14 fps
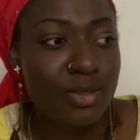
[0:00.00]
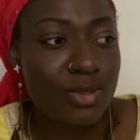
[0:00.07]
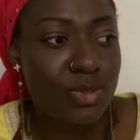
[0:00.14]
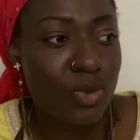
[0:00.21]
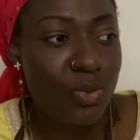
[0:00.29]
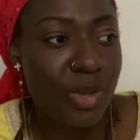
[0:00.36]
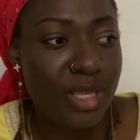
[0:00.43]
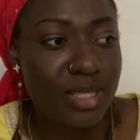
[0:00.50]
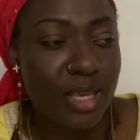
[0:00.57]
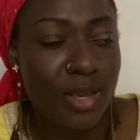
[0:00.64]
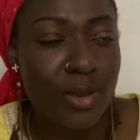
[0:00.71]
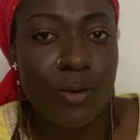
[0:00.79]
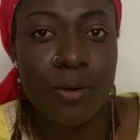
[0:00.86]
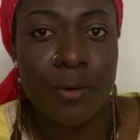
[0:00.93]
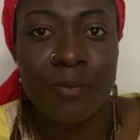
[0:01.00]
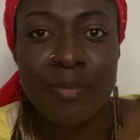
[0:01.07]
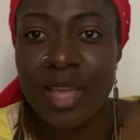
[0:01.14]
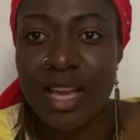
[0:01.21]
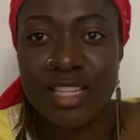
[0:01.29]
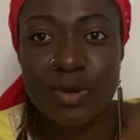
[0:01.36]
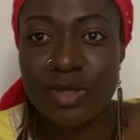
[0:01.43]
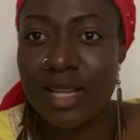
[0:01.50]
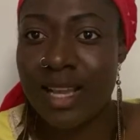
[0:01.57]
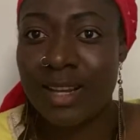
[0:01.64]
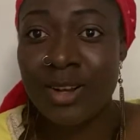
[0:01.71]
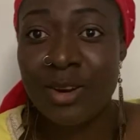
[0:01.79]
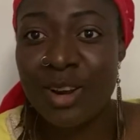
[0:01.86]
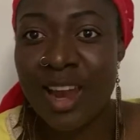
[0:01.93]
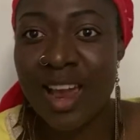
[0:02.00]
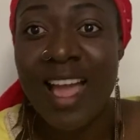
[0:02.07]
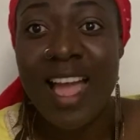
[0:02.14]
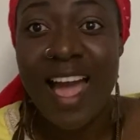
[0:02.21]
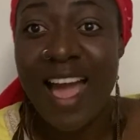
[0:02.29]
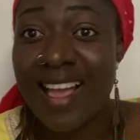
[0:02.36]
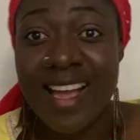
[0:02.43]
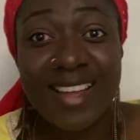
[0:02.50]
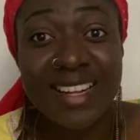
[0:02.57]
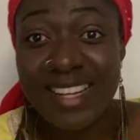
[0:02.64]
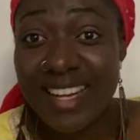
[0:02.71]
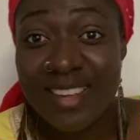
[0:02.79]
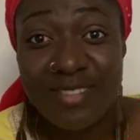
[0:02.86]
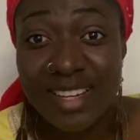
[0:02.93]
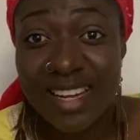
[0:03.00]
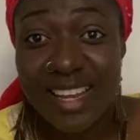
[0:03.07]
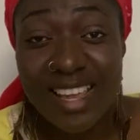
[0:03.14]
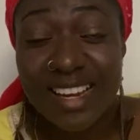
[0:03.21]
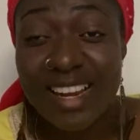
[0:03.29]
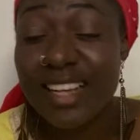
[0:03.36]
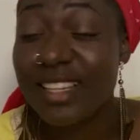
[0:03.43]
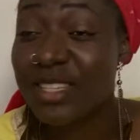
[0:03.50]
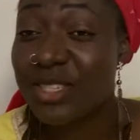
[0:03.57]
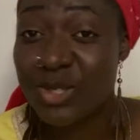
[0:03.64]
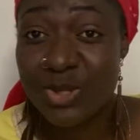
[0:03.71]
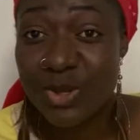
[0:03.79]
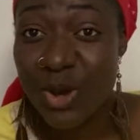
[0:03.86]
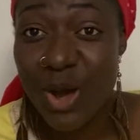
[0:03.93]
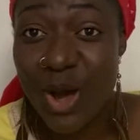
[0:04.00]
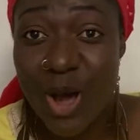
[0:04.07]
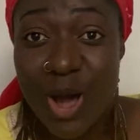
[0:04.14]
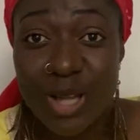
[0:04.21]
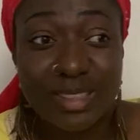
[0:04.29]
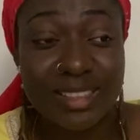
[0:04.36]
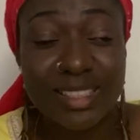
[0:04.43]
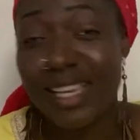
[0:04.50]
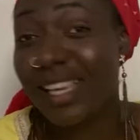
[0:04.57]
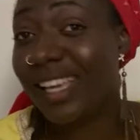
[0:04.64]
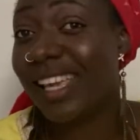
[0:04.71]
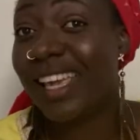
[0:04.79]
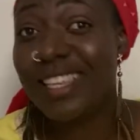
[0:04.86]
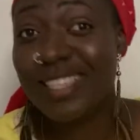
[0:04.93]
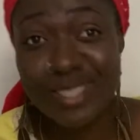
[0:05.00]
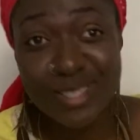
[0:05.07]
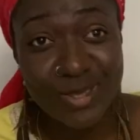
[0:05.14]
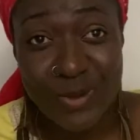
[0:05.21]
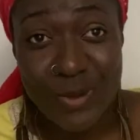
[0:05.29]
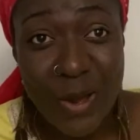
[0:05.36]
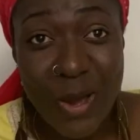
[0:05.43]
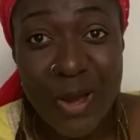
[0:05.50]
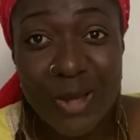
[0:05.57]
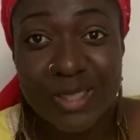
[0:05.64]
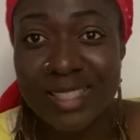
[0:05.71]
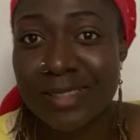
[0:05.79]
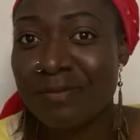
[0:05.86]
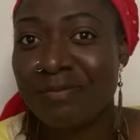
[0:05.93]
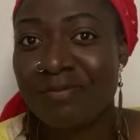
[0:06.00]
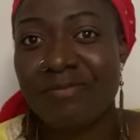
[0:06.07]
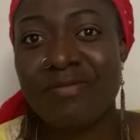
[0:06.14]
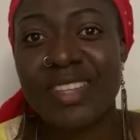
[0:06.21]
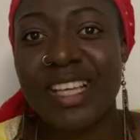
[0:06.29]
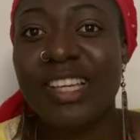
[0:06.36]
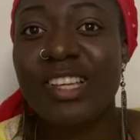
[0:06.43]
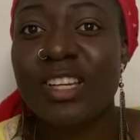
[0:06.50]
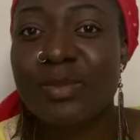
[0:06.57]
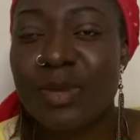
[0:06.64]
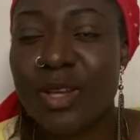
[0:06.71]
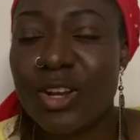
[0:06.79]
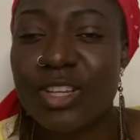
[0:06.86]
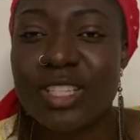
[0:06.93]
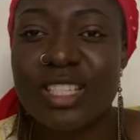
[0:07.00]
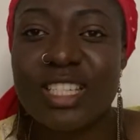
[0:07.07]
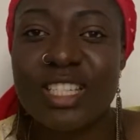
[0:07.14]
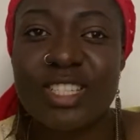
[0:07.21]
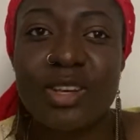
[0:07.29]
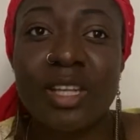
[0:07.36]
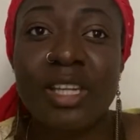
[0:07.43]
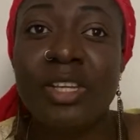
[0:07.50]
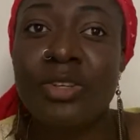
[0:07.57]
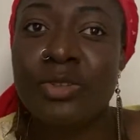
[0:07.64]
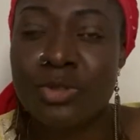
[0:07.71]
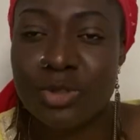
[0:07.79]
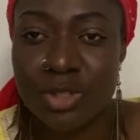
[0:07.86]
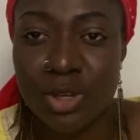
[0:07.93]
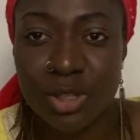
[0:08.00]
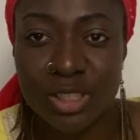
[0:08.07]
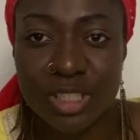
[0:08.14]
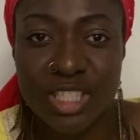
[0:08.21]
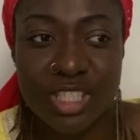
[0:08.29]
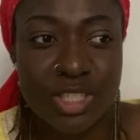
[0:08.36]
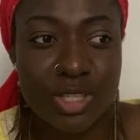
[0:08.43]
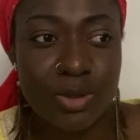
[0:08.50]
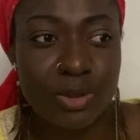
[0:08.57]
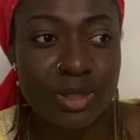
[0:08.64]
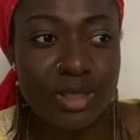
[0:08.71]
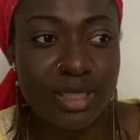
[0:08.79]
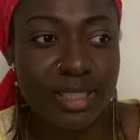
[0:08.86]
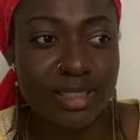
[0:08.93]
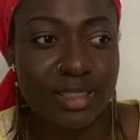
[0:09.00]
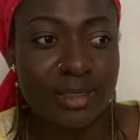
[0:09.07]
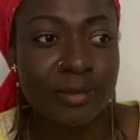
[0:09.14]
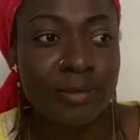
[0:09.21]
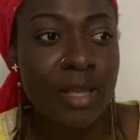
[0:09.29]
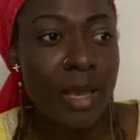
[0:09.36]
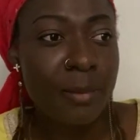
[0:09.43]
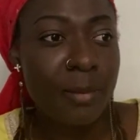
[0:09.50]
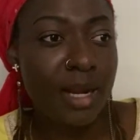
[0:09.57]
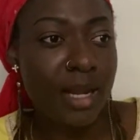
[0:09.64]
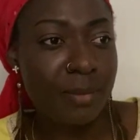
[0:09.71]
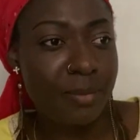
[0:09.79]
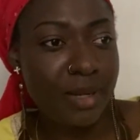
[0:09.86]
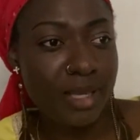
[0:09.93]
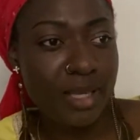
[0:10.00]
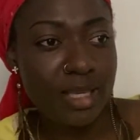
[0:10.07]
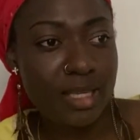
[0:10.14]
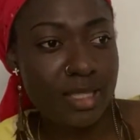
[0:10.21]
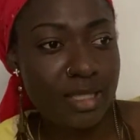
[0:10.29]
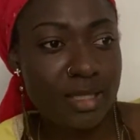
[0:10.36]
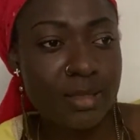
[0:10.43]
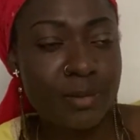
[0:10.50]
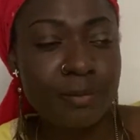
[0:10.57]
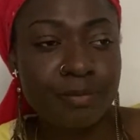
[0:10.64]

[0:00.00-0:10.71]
2 weeks ago and she was like, Gloria, I can't live in England, it's too hot, it's too hot. Just because she's already used to Scottish coldness. Benna, please.